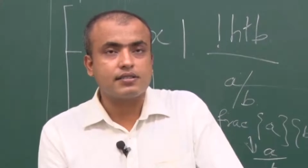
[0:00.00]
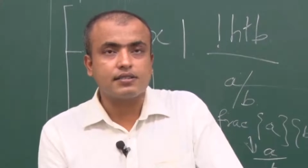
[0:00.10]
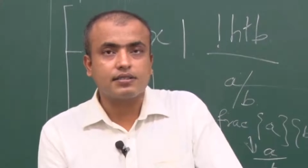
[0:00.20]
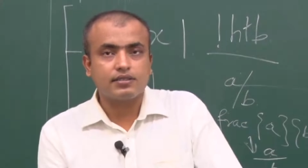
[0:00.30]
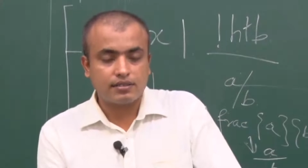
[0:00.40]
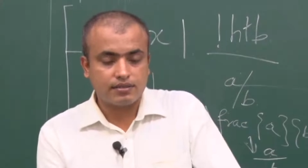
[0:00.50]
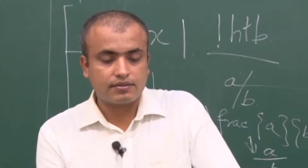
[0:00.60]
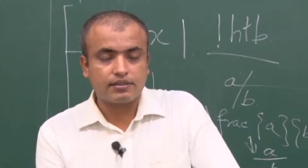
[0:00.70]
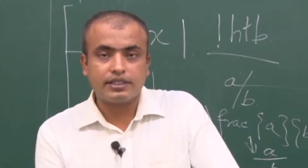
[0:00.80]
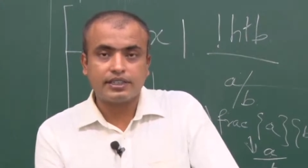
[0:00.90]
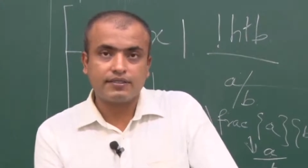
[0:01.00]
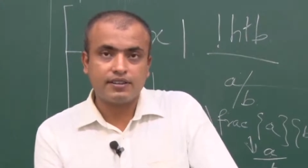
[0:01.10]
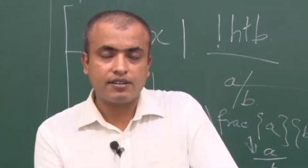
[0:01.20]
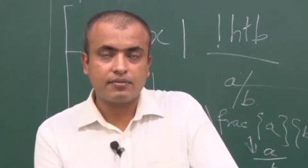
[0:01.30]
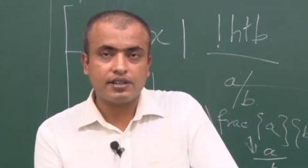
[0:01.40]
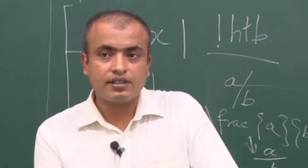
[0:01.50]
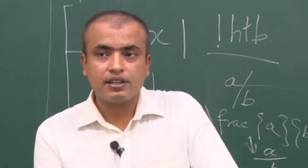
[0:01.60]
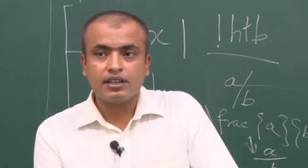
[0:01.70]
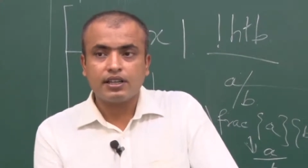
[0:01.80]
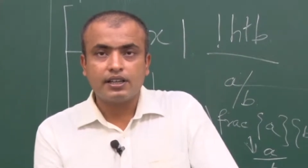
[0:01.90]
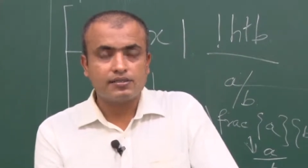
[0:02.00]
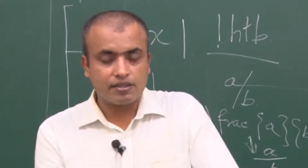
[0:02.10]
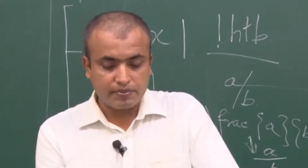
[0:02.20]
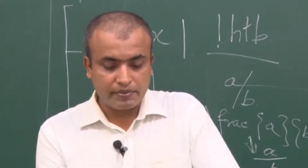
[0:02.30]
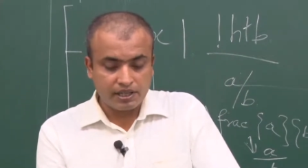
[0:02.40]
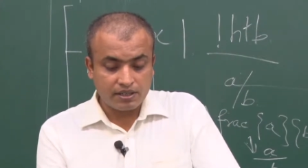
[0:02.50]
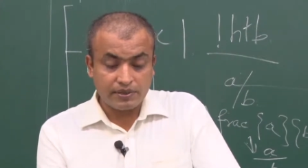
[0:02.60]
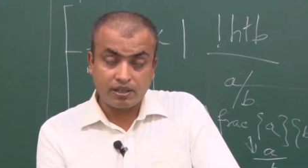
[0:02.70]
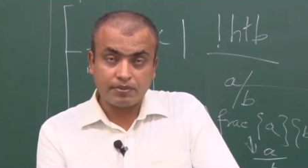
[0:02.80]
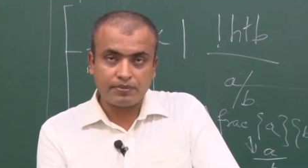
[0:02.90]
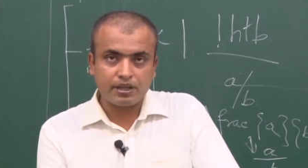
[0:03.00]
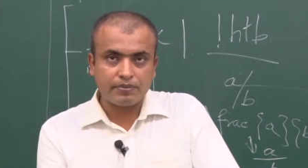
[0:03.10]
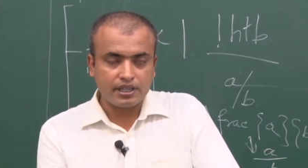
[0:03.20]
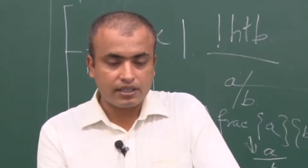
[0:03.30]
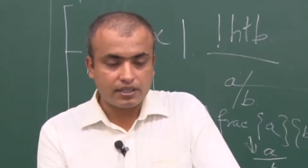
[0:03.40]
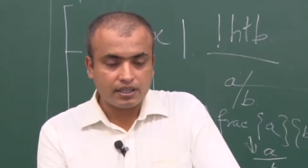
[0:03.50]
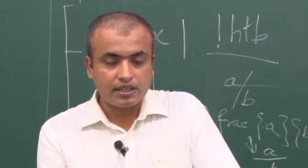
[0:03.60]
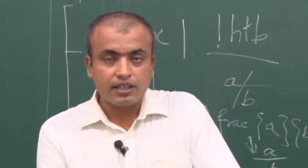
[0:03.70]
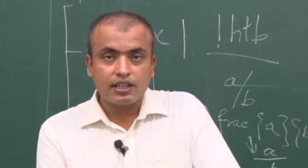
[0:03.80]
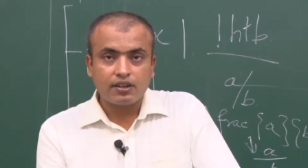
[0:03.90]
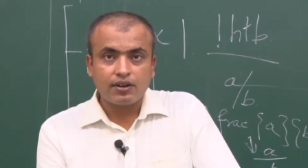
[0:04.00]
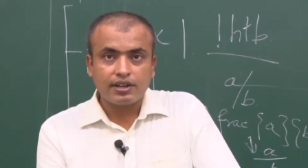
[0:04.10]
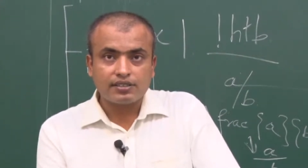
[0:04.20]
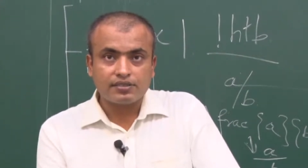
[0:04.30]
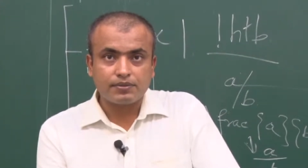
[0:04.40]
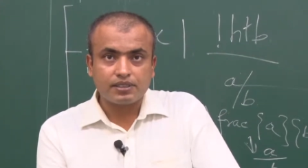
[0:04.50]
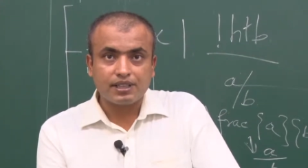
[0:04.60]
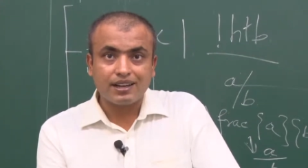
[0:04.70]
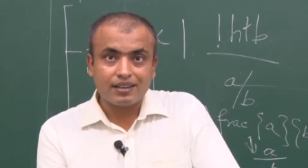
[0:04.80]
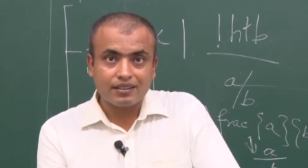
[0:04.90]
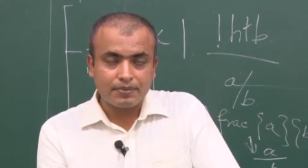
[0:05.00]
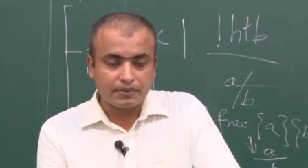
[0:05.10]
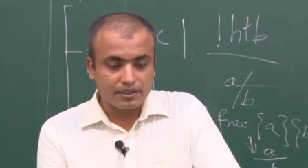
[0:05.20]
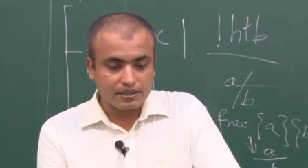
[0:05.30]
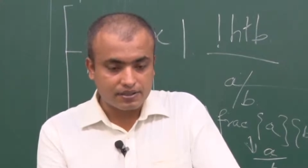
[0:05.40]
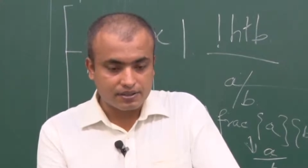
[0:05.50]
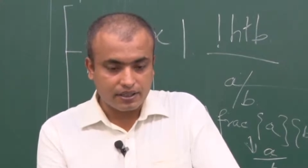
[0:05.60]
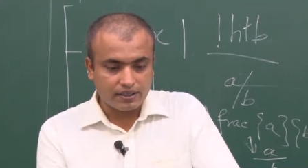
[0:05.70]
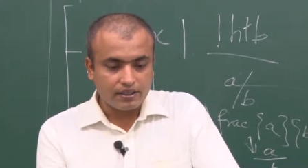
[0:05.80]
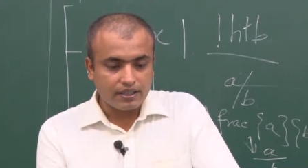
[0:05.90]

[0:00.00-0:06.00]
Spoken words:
or LaTeX environment, it may not be permitted in the context of the journal publishing style.